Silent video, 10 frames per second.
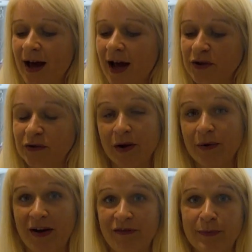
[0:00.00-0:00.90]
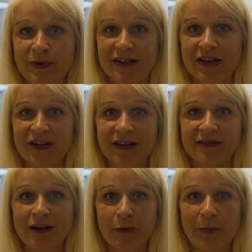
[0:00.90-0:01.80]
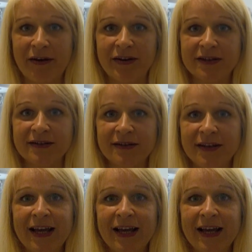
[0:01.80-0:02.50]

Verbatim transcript: and you don't have any perceived external barriers,